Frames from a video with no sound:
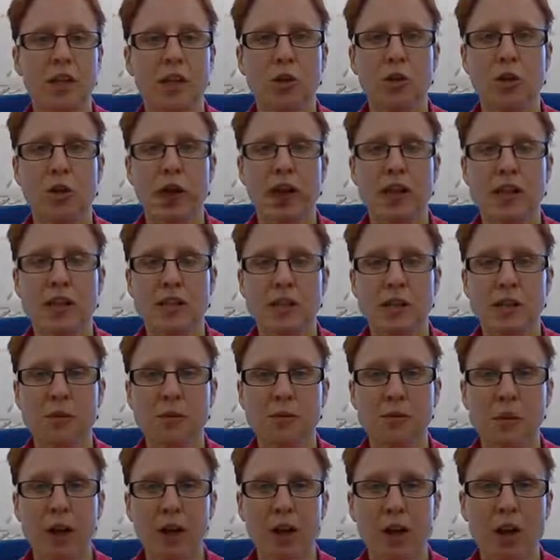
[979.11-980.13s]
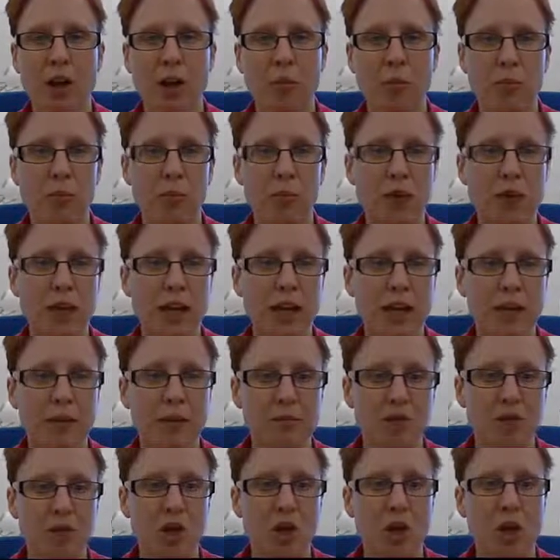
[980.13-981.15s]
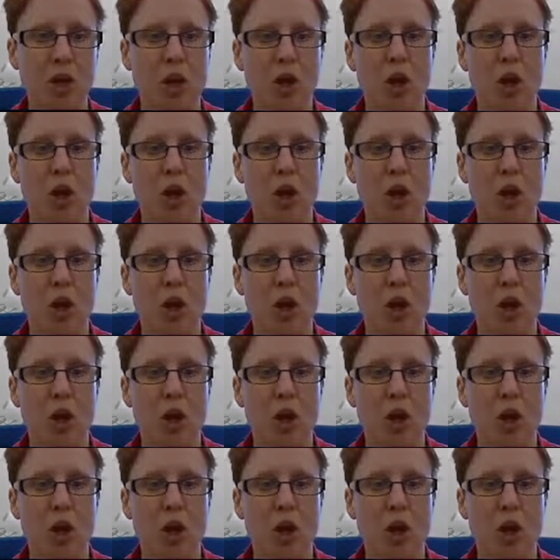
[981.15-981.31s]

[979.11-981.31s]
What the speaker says: you actually back up your claims.